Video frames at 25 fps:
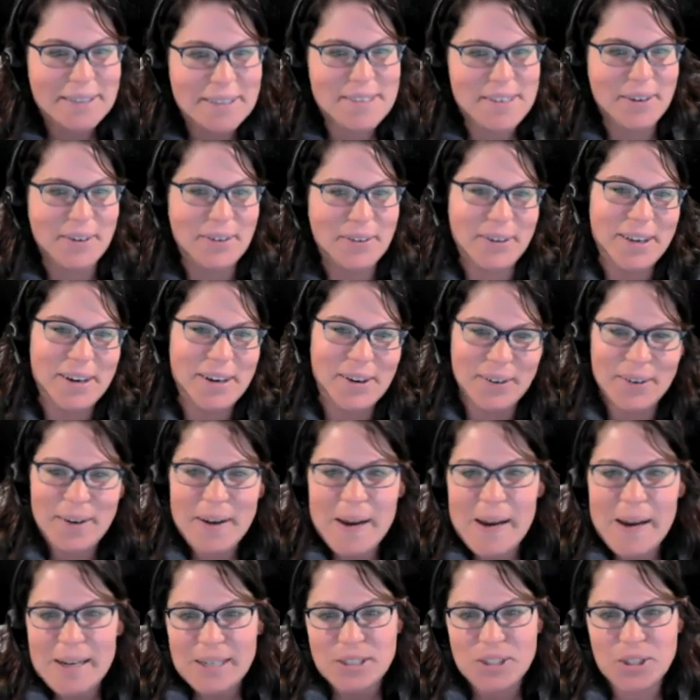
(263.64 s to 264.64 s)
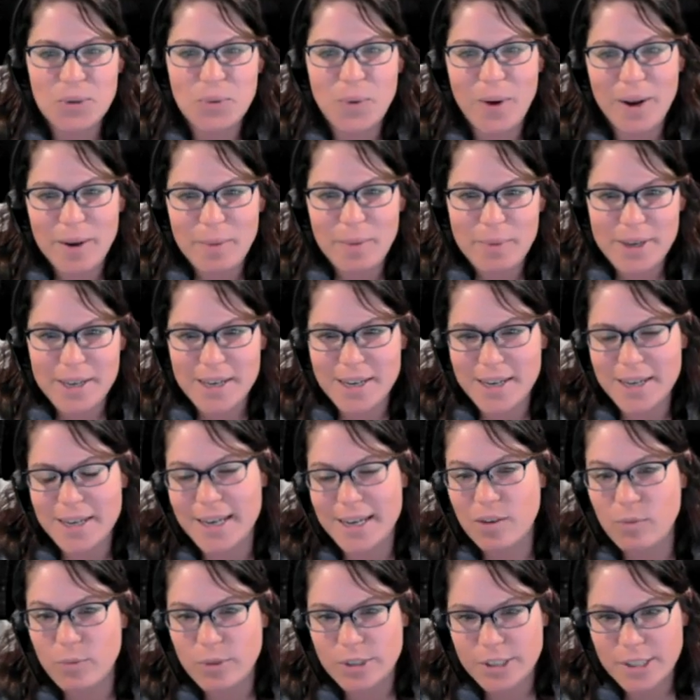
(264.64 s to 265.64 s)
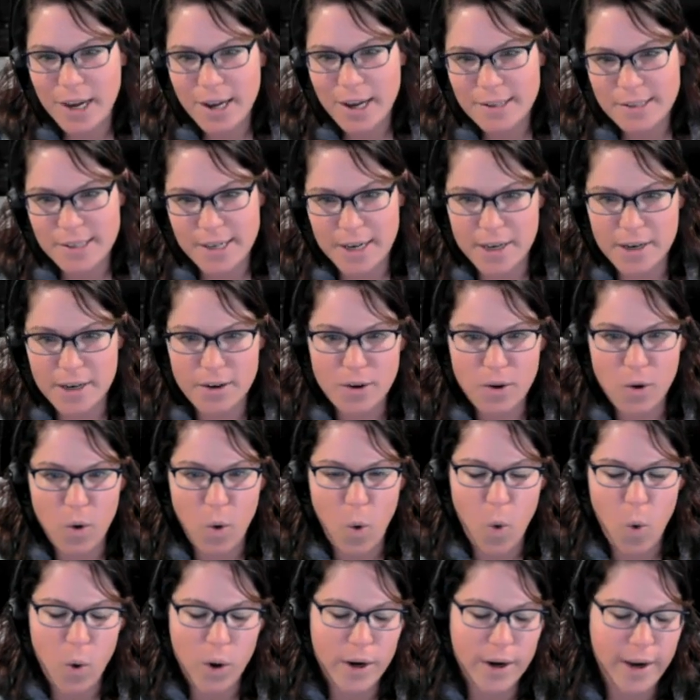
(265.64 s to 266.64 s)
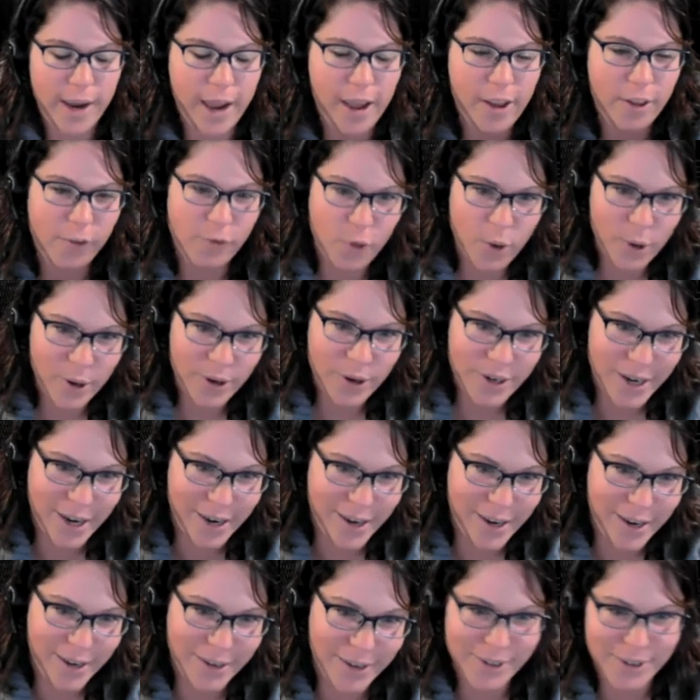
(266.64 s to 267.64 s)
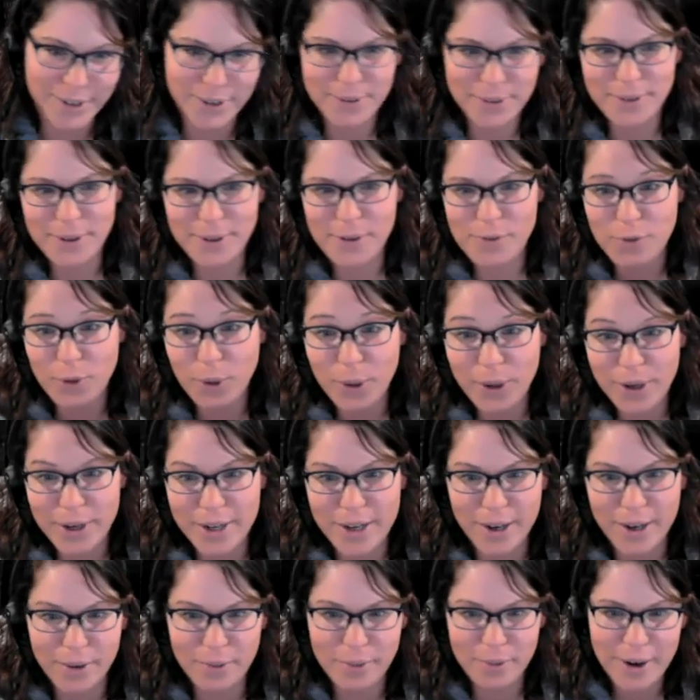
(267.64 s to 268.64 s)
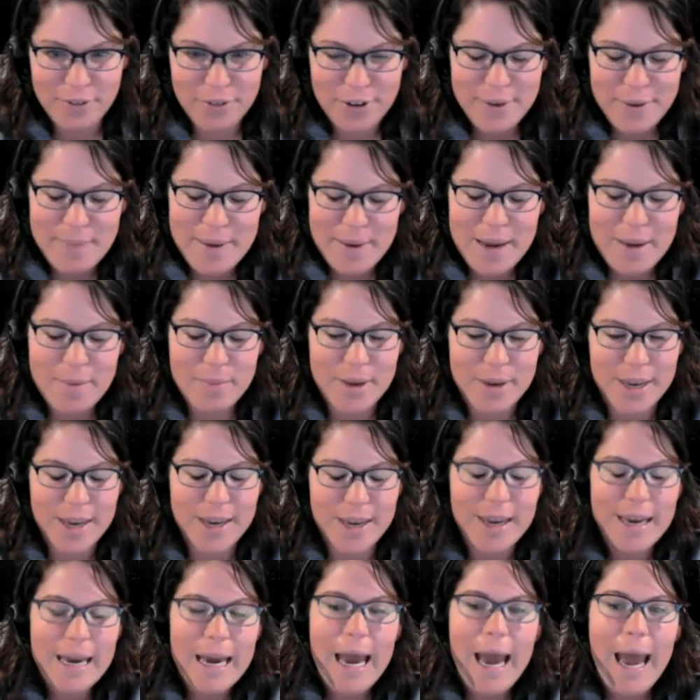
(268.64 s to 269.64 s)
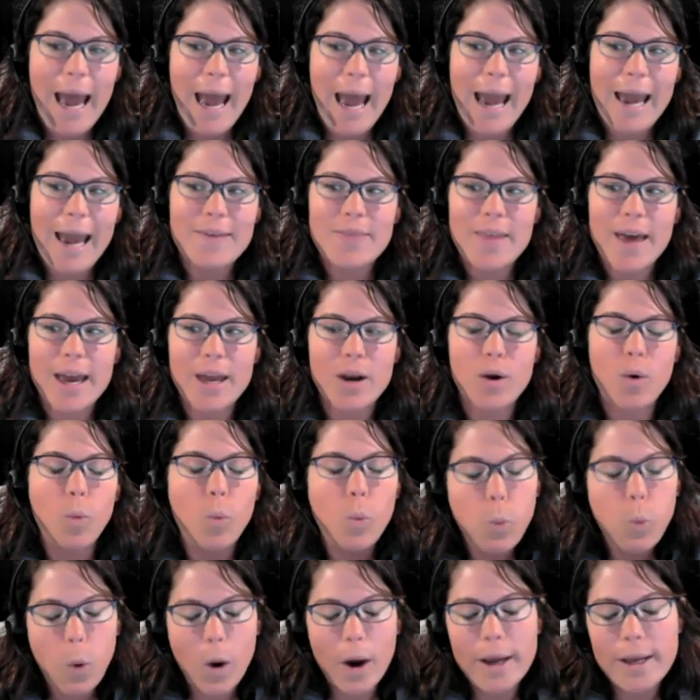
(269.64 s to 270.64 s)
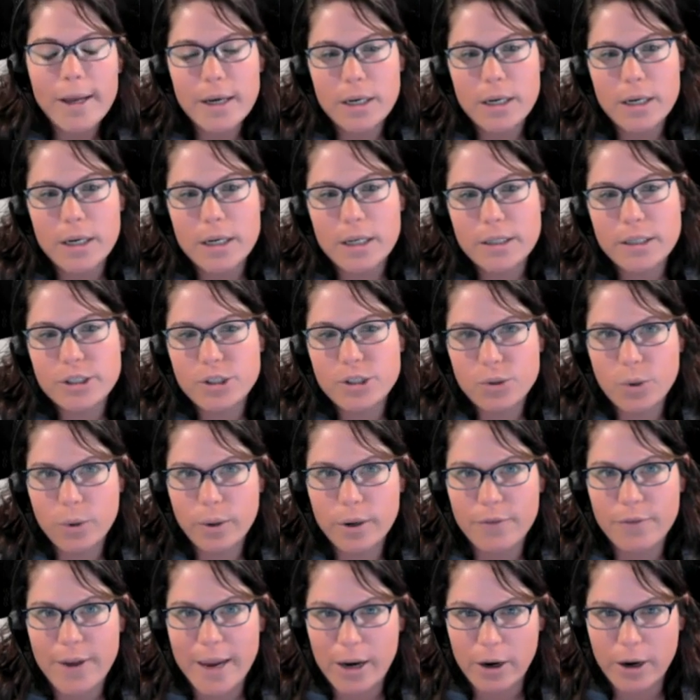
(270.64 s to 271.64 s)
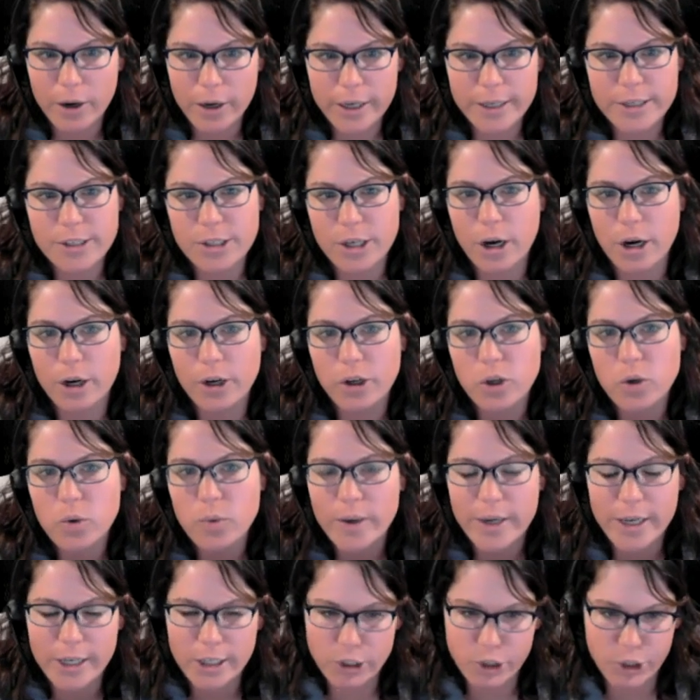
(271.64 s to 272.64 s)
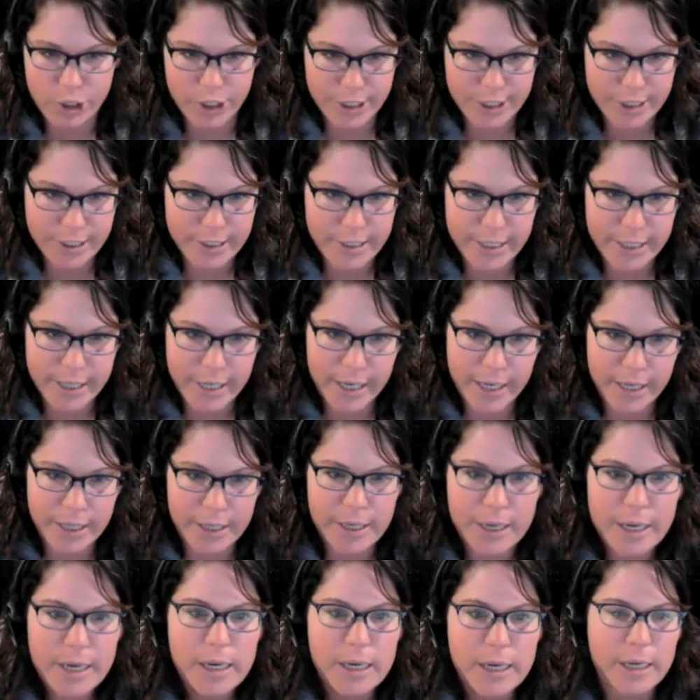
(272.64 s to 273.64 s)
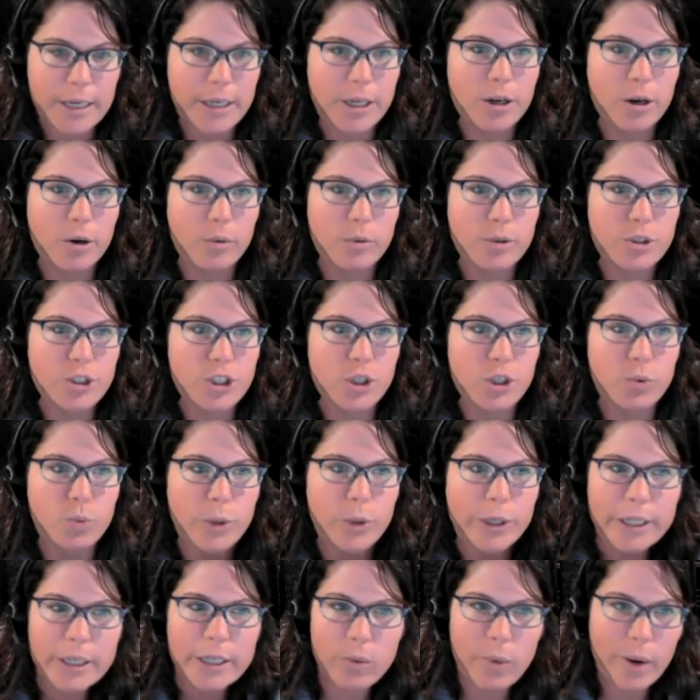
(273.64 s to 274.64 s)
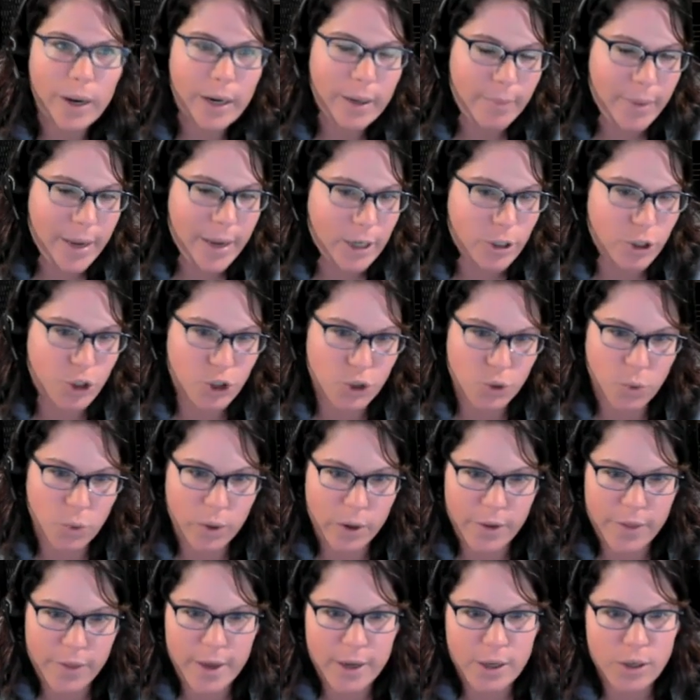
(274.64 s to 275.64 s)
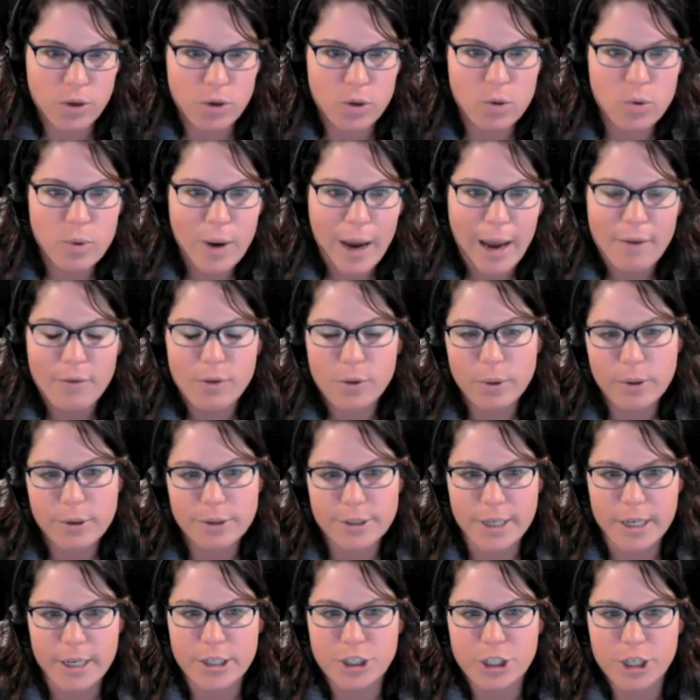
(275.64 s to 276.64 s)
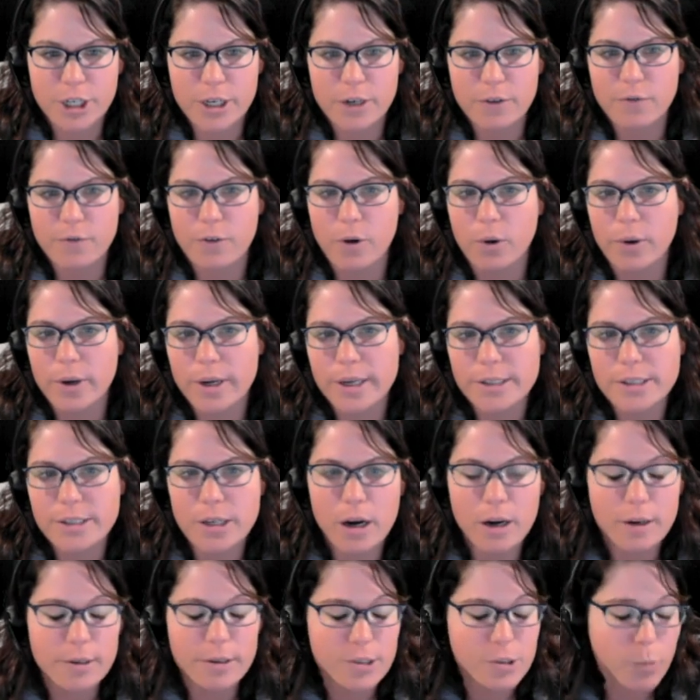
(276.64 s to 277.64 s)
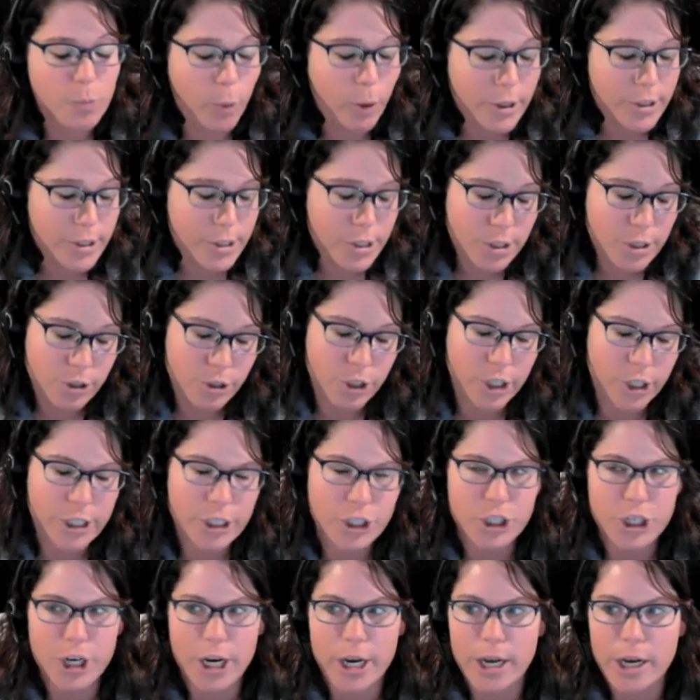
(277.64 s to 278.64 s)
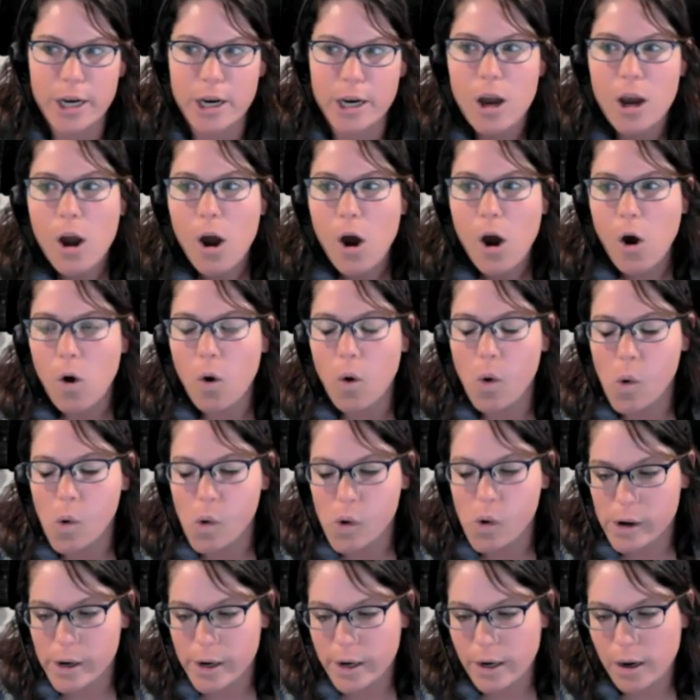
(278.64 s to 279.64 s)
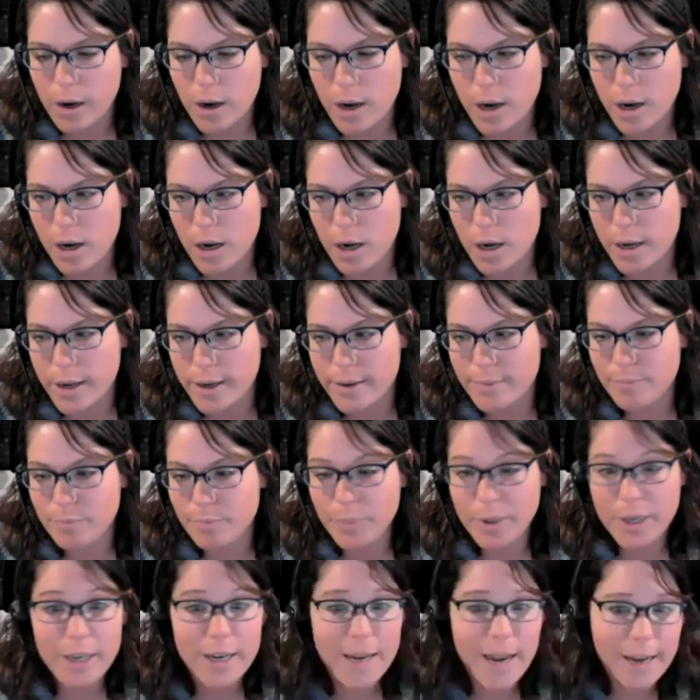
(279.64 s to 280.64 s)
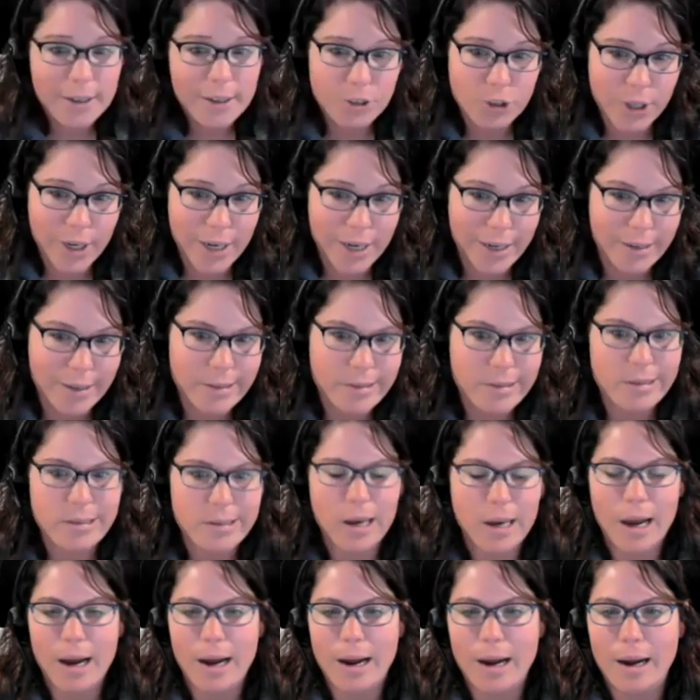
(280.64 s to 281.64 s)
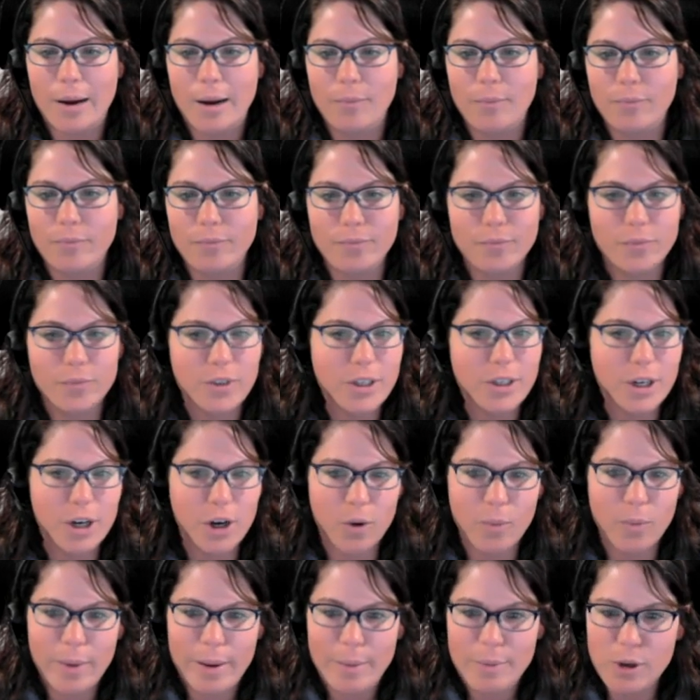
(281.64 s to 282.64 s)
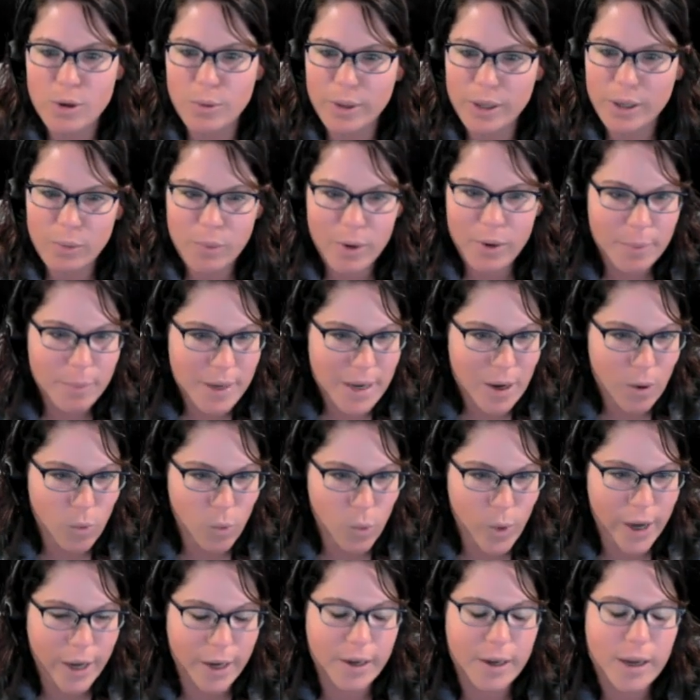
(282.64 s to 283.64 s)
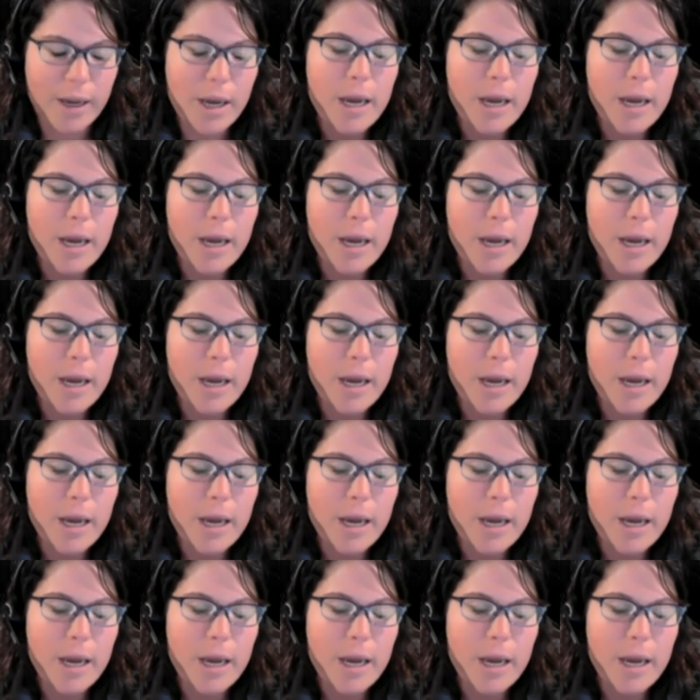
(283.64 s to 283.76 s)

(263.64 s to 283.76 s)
so, you know, do you want to be in Wisconsin or California, you know, or Florida or wherever it may be? And then what sort of areas are you interested in? You know, do you really want to make sure that you have a rotation focused on sports nutrition or on pediatrics. Um, you know, maybe you really want to be at WIC.